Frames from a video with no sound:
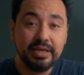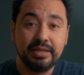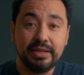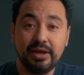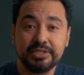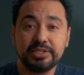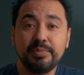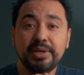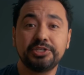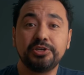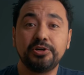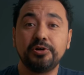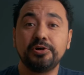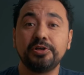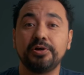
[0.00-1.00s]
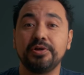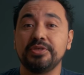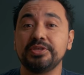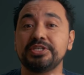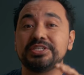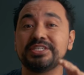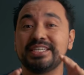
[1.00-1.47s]
Now, as I mentioned earlier,
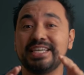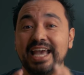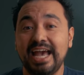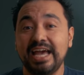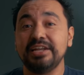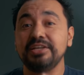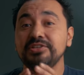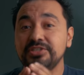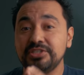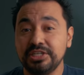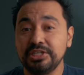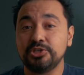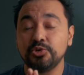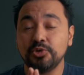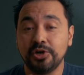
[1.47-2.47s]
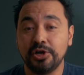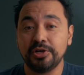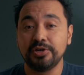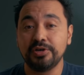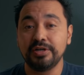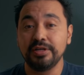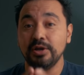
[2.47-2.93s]
this is Canon
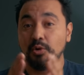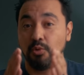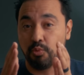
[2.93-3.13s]
C200